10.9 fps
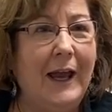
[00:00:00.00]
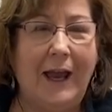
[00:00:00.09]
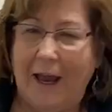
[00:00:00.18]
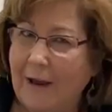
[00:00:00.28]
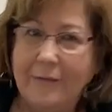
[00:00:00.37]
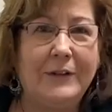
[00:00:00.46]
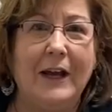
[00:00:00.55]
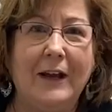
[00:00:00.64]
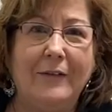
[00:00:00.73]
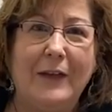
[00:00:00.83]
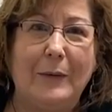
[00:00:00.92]
have to
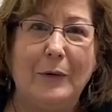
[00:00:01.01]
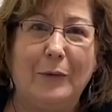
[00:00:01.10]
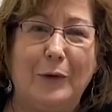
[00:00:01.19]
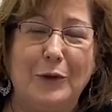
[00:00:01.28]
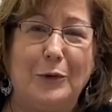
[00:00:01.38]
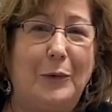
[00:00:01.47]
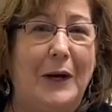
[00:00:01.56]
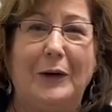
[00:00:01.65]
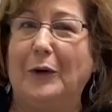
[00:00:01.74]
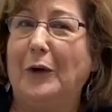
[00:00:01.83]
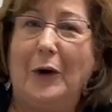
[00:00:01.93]
have that
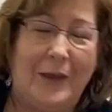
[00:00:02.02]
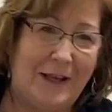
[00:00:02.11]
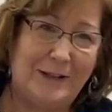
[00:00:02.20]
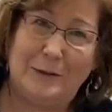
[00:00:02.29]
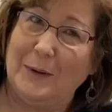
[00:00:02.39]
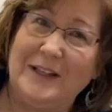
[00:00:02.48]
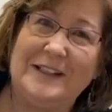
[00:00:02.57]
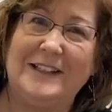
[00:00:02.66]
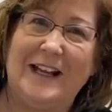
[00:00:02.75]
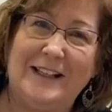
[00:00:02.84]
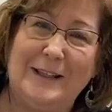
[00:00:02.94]
refrigerator or that swing
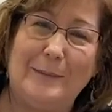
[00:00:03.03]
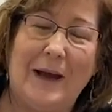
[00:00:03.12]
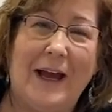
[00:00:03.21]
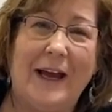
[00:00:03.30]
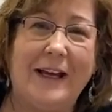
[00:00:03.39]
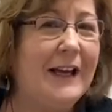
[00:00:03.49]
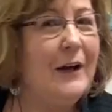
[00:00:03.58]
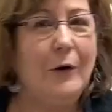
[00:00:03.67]
set in the back,